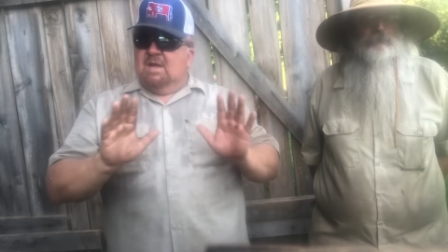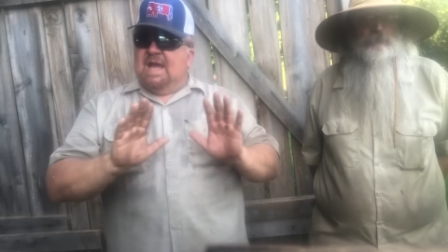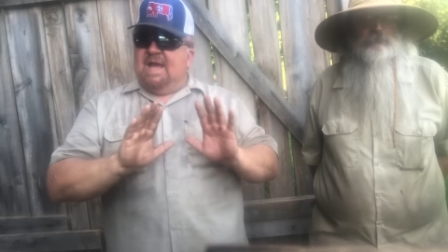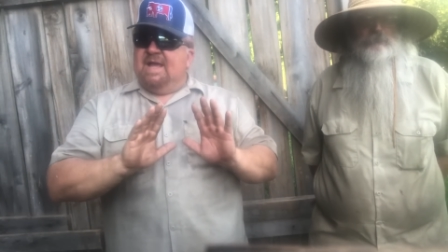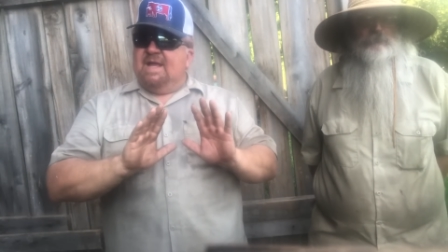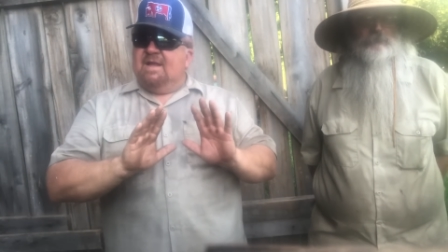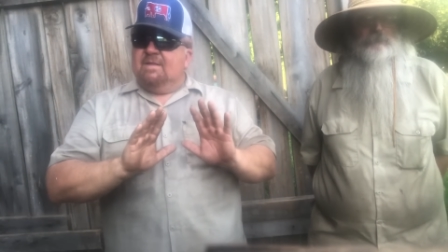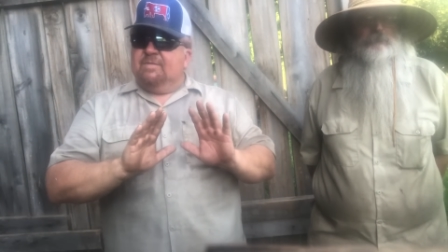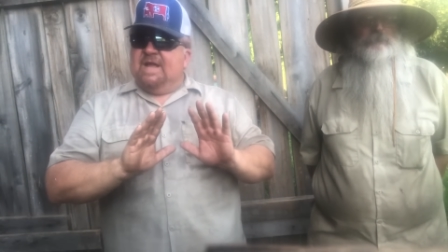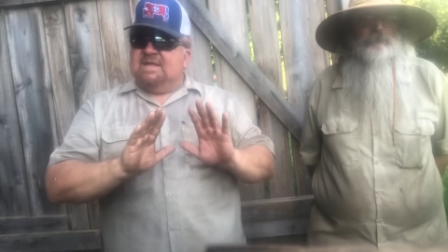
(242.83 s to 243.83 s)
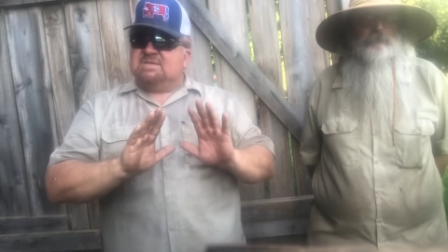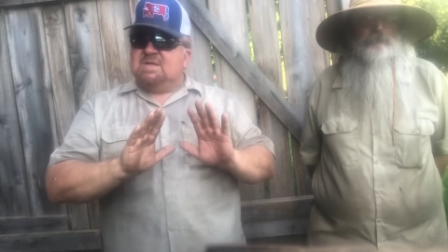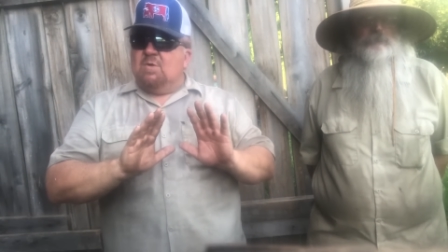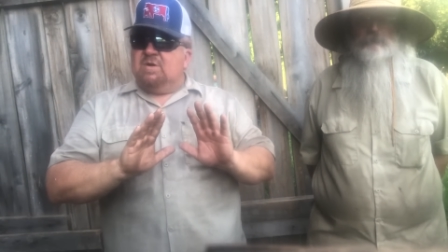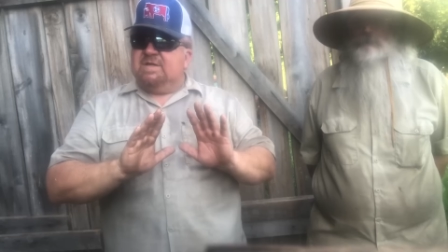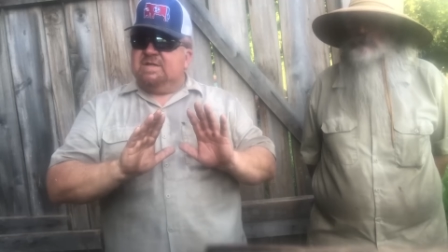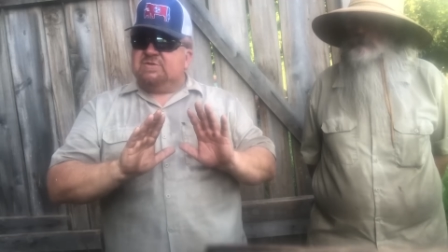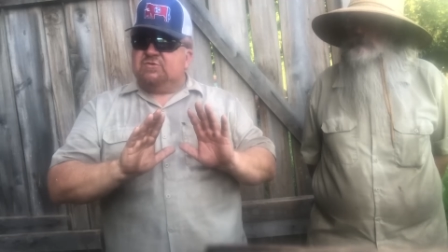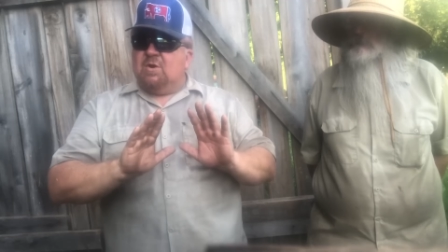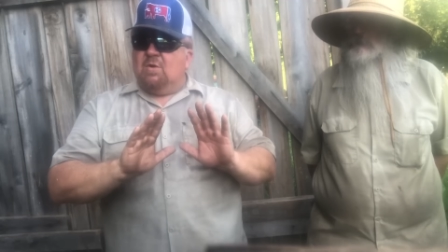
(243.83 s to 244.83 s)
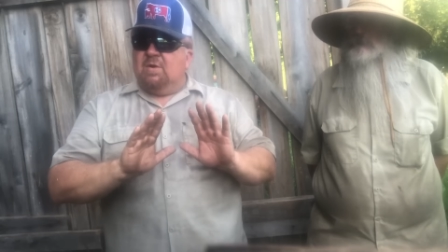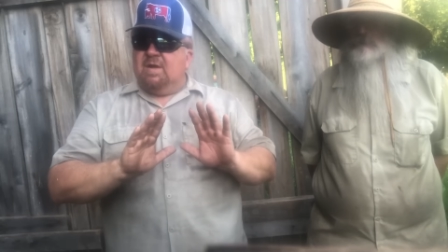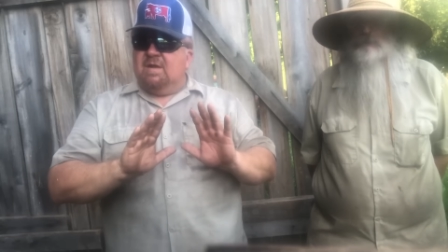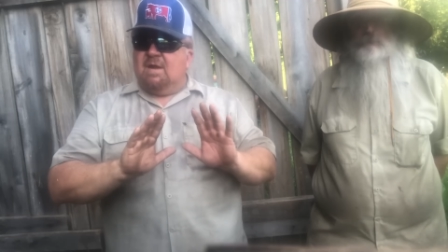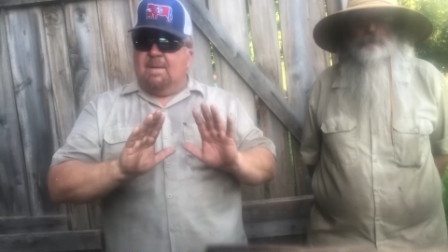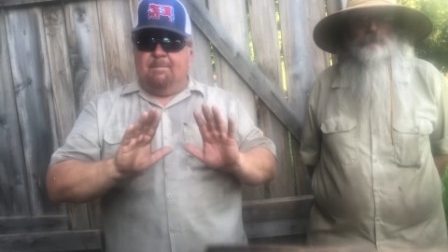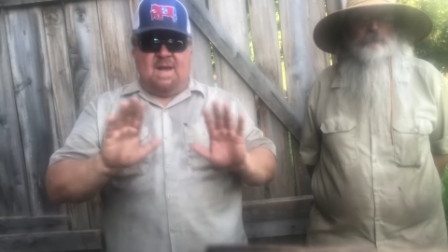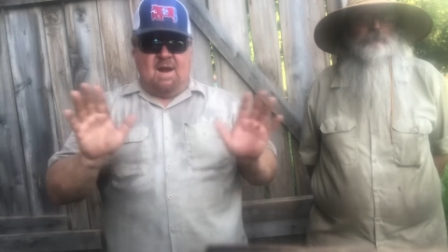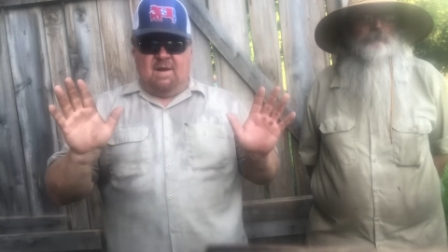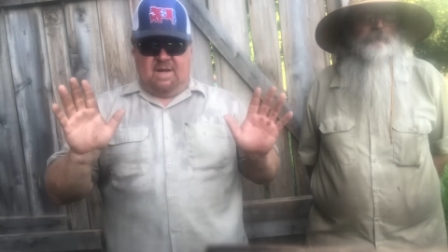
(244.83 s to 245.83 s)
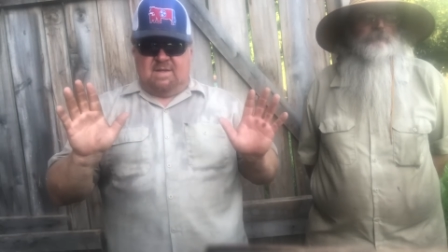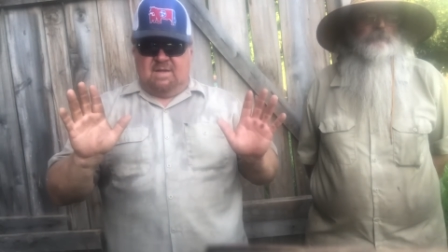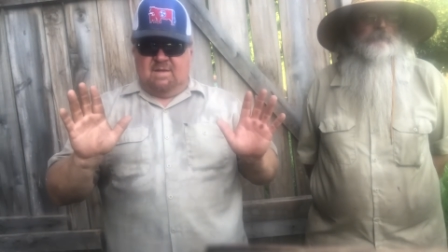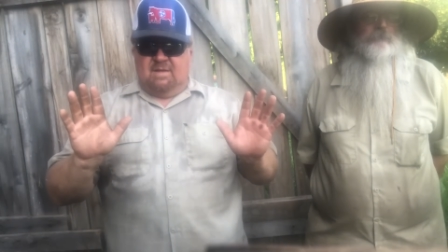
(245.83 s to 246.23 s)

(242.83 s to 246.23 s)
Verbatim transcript: Hey, that's going to destroy America.